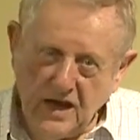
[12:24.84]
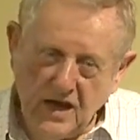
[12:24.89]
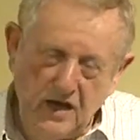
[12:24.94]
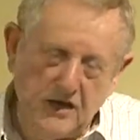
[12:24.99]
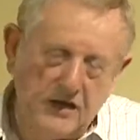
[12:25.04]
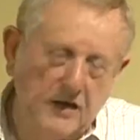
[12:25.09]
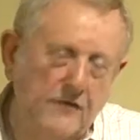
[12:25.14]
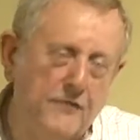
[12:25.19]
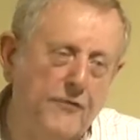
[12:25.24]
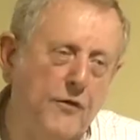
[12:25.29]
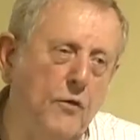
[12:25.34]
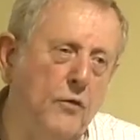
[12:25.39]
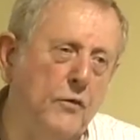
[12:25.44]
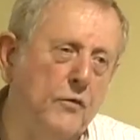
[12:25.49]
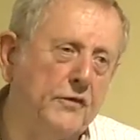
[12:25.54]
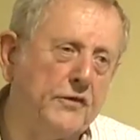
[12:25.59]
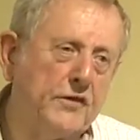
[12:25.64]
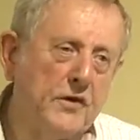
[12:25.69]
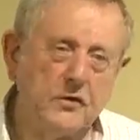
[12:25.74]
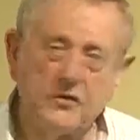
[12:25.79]
It
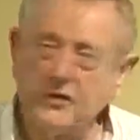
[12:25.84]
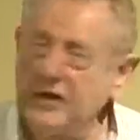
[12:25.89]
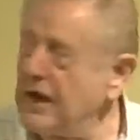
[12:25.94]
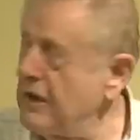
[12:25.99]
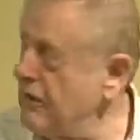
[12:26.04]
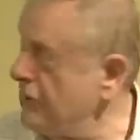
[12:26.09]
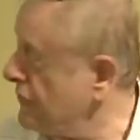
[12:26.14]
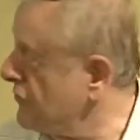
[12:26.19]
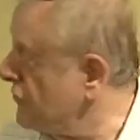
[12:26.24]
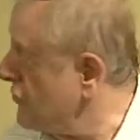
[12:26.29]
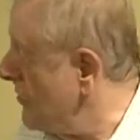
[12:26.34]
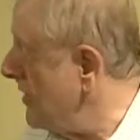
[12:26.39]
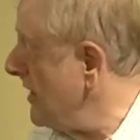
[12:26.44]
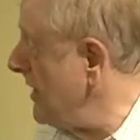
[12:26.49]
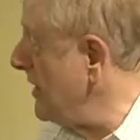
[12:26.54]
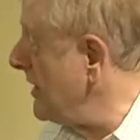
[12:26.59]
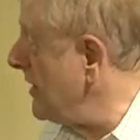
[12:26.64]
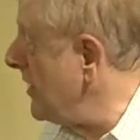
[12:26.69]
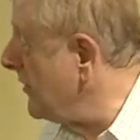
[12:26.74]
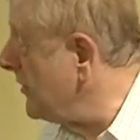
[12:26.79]
involves a territory, and